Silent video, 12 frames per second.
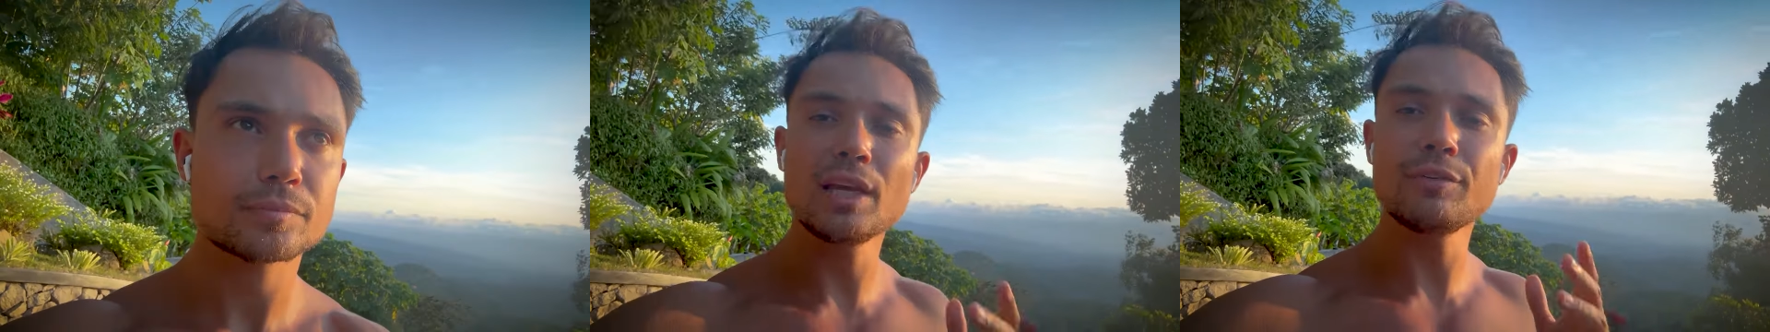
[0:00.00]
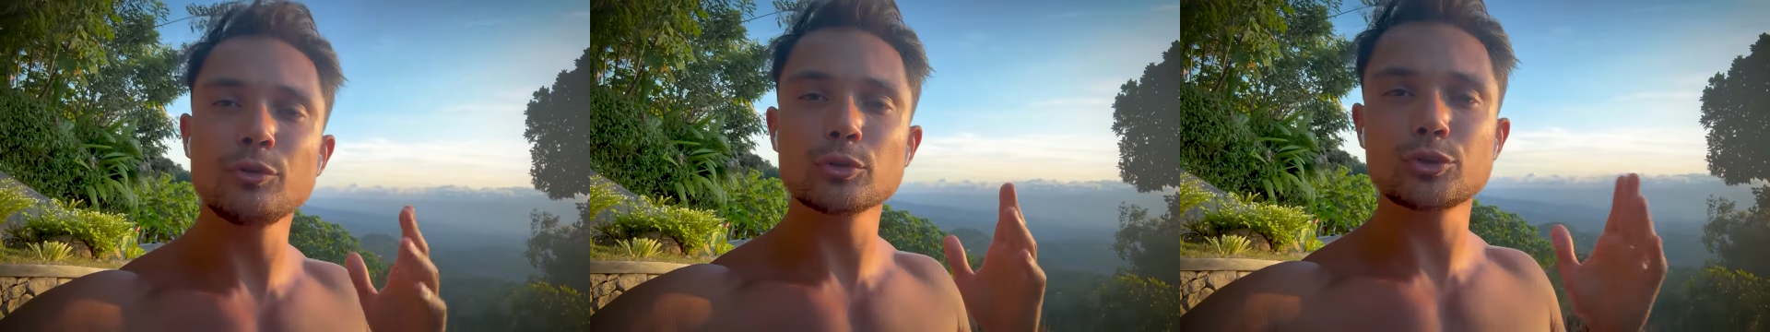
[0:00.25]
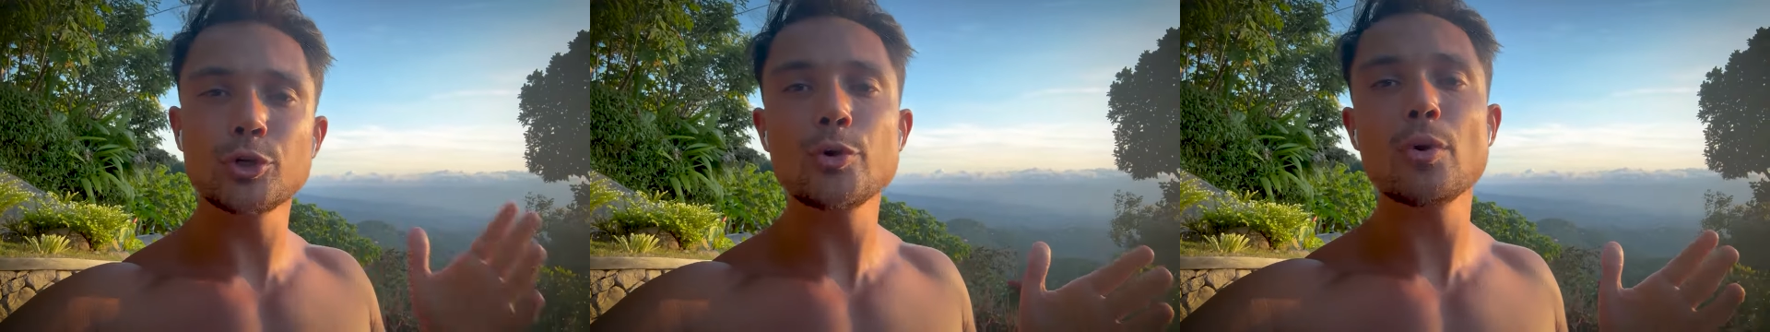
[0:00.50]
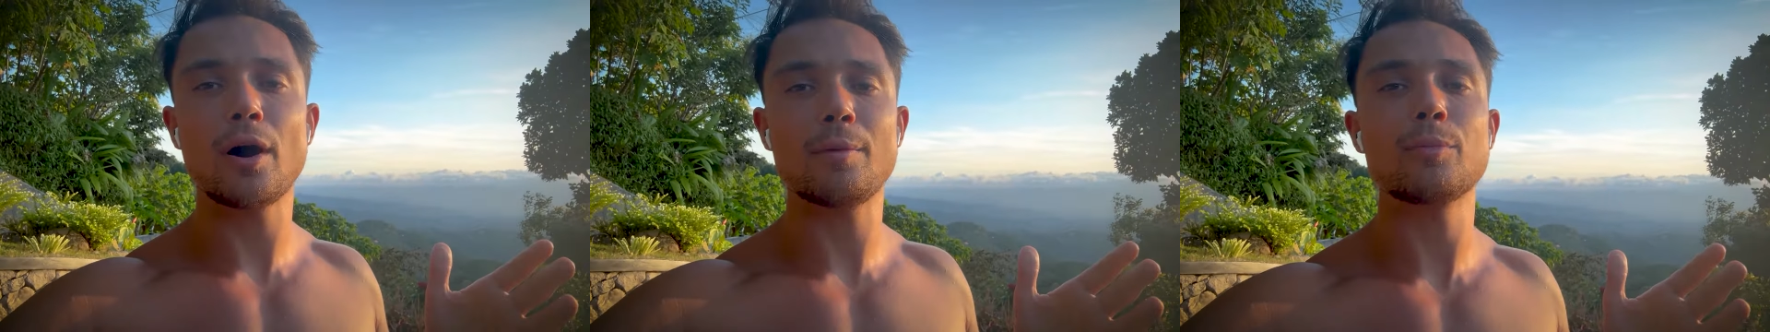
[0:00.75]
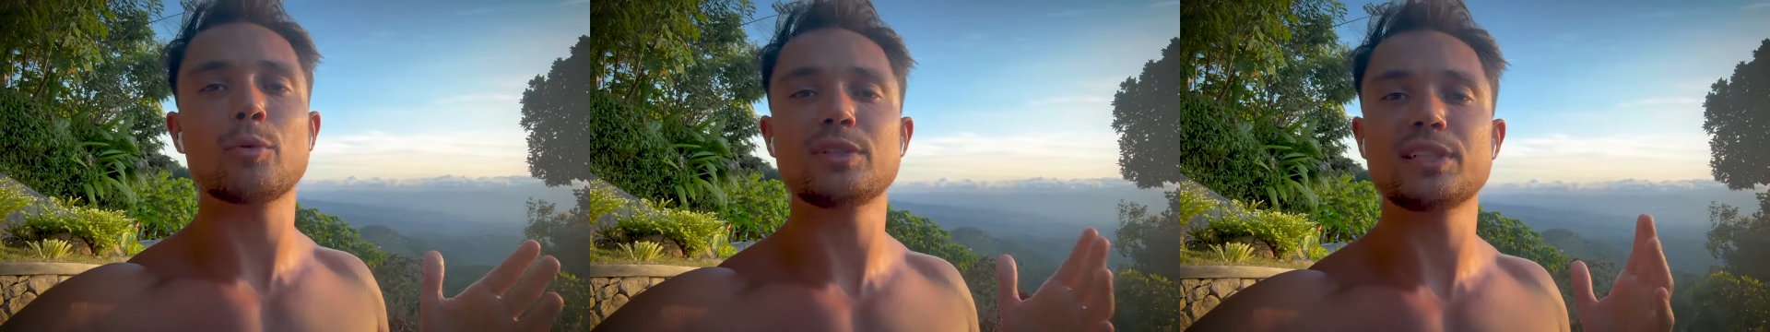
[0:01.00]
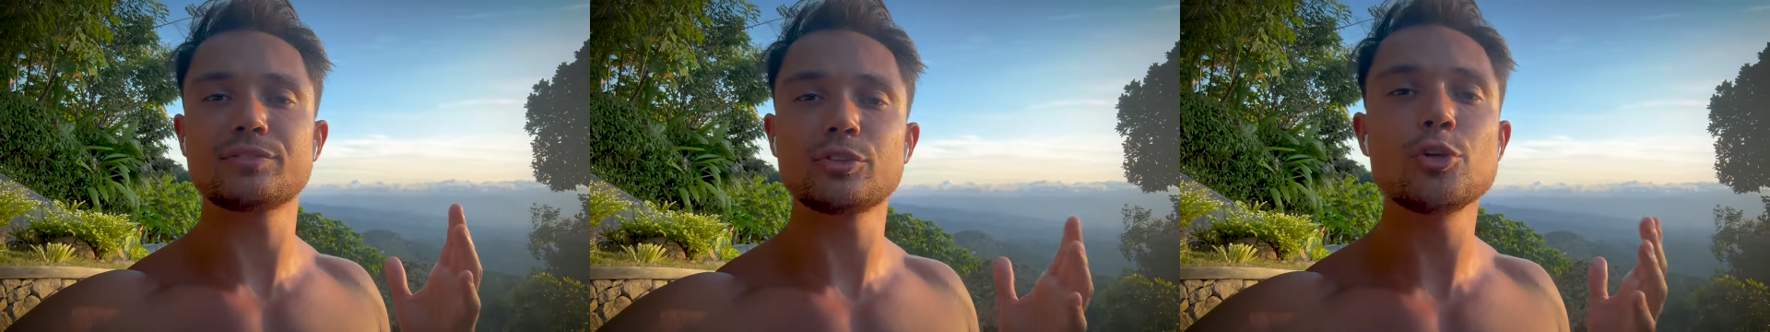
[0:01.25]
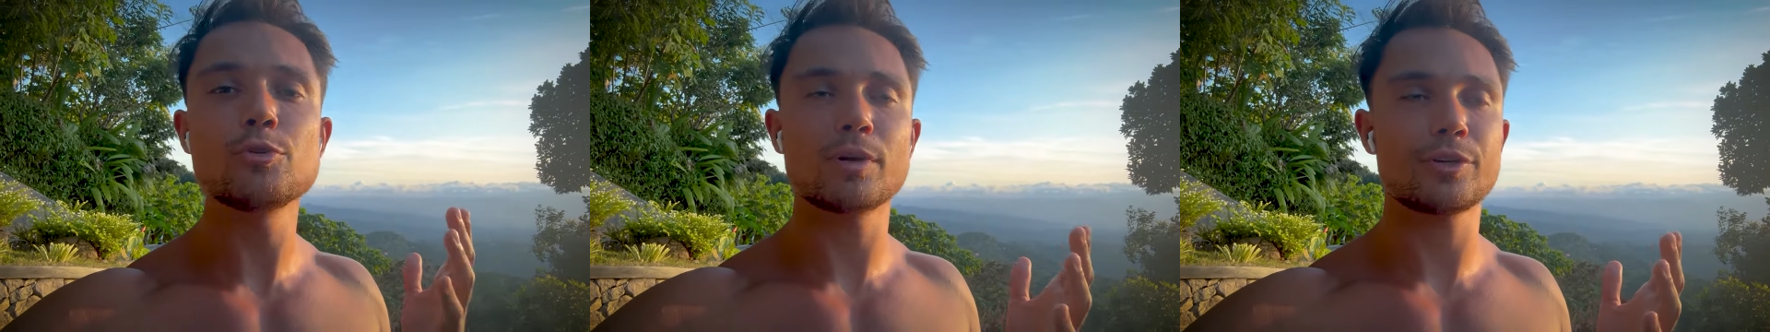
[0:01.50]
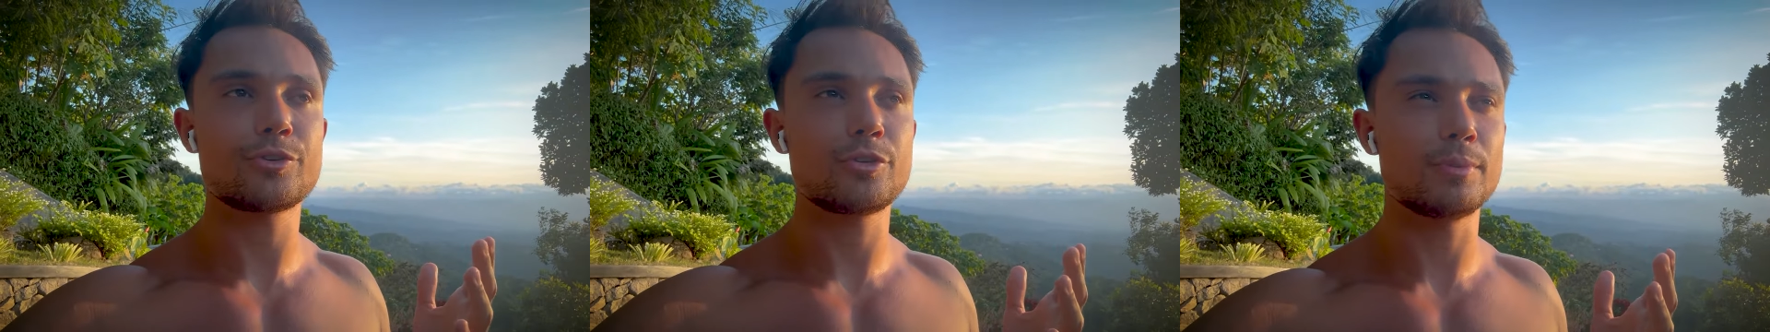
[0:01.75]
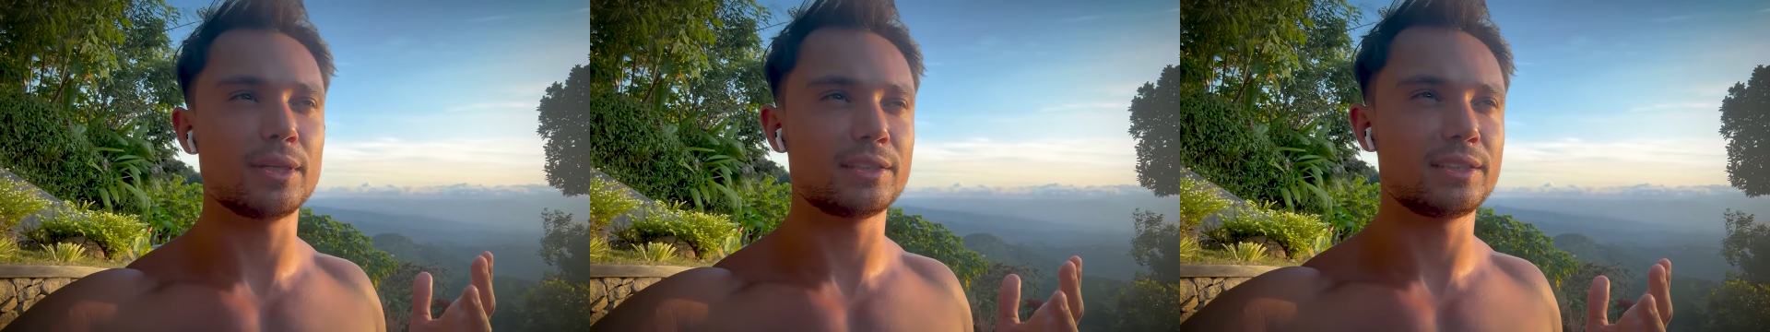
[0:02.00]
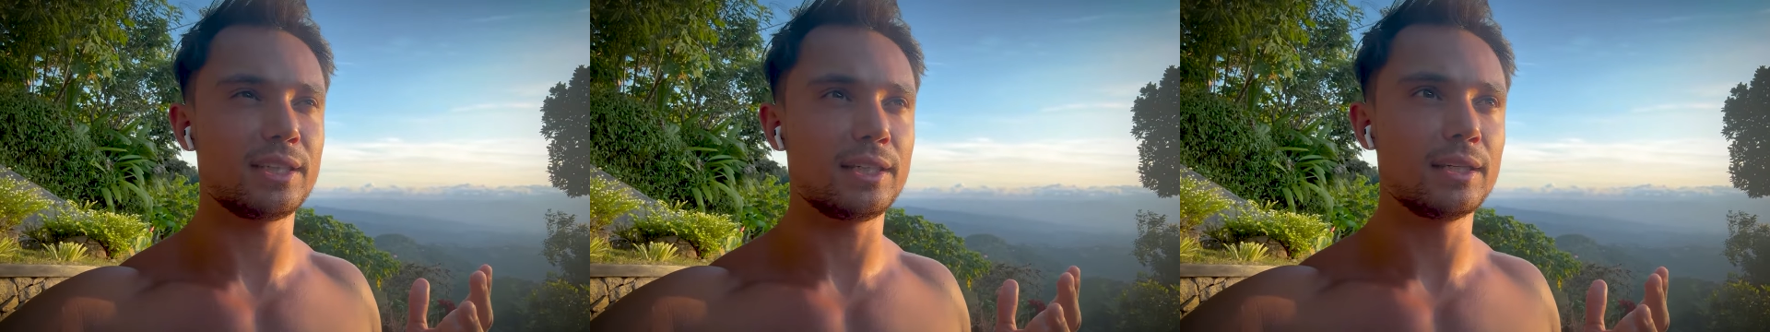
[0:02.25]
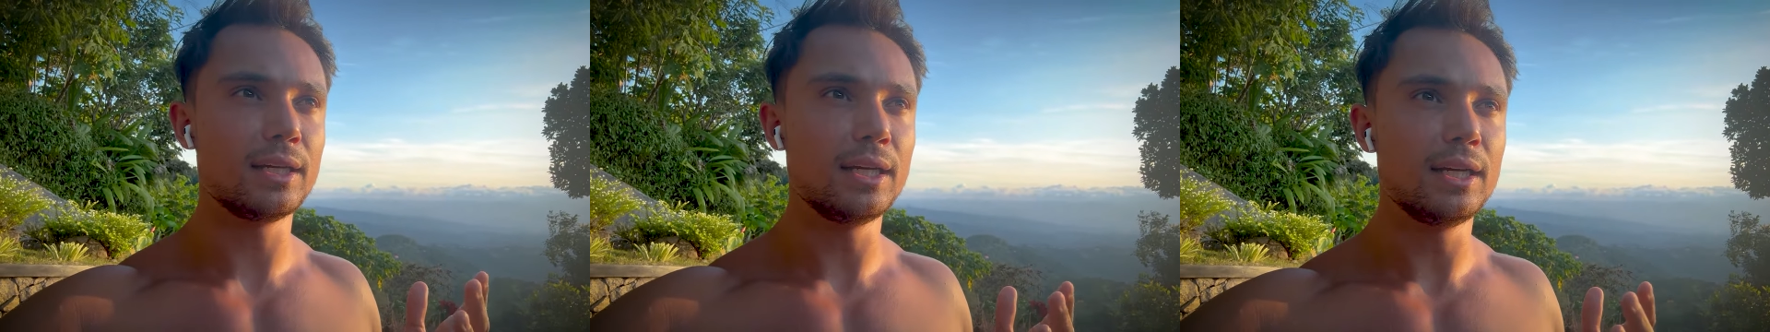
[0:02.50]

if you're too humble and you have too much humility,